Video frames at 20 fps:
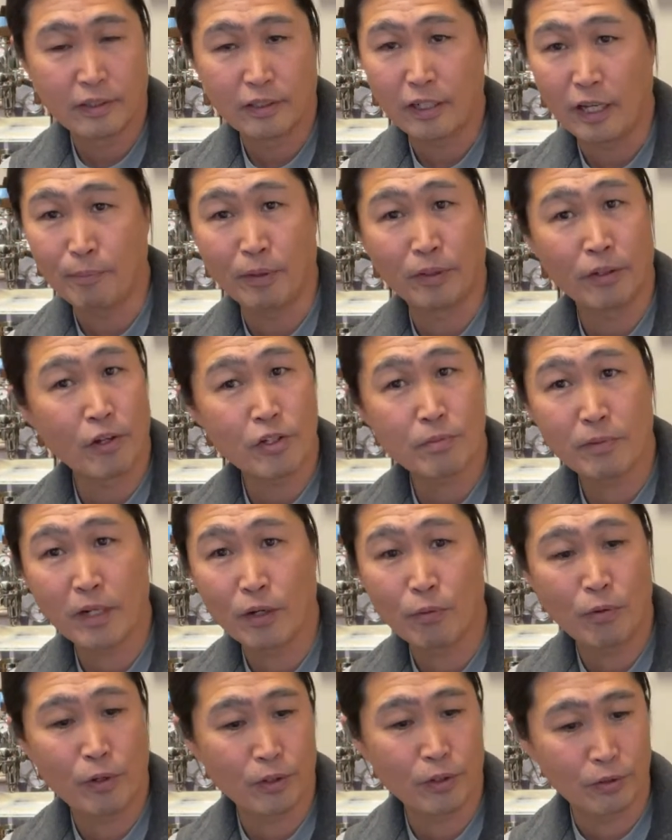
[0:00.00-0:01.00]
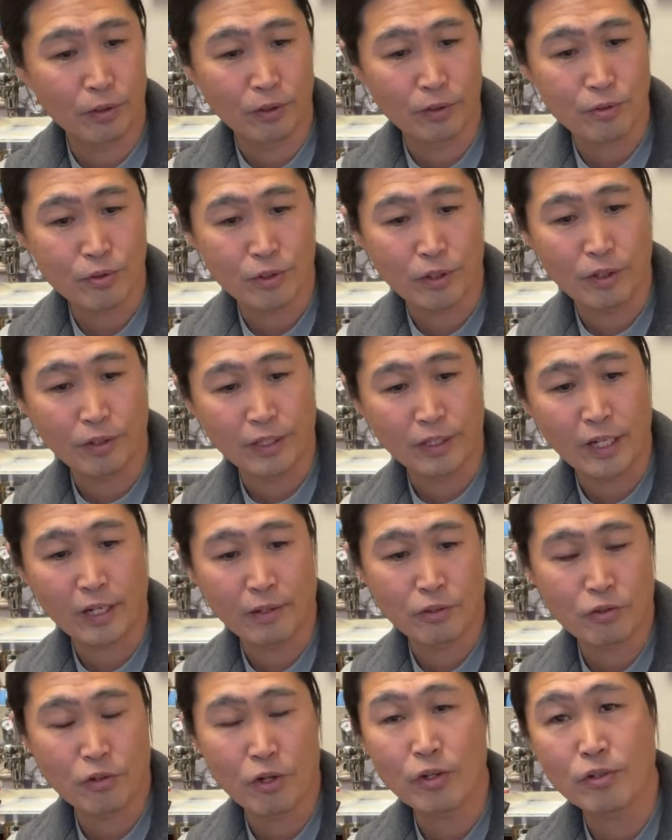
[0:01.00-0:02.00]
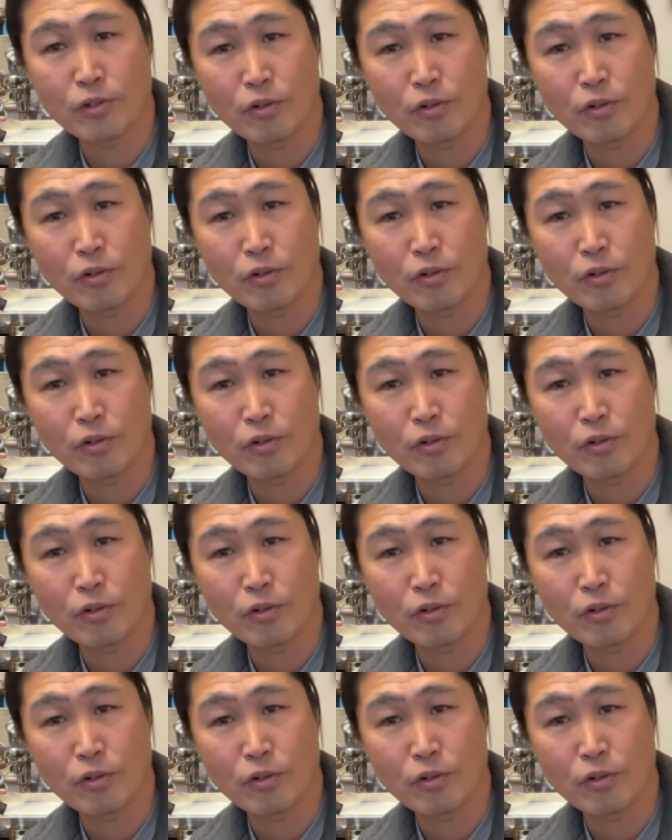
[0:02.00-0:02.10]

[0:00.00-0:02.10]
I mean, it doesn't matter what you do. So yeah, ju